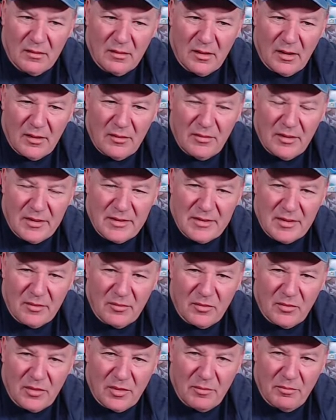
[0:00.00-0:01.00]
I'd rent
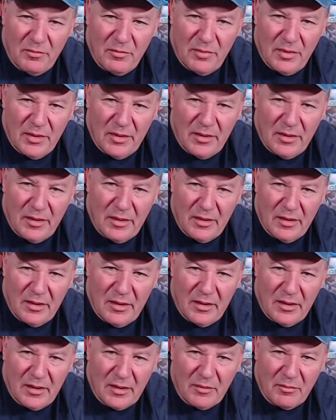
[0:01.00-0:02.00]
something with a
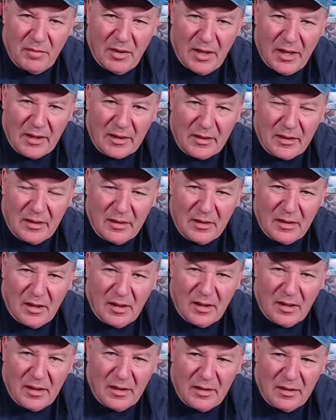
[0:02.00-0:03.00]
big back end
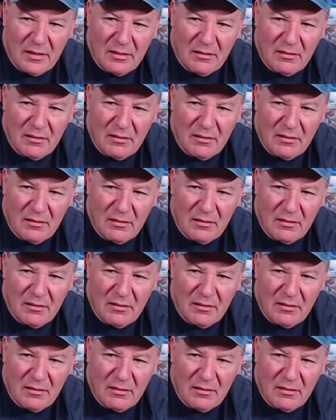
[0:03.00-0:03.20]
on it.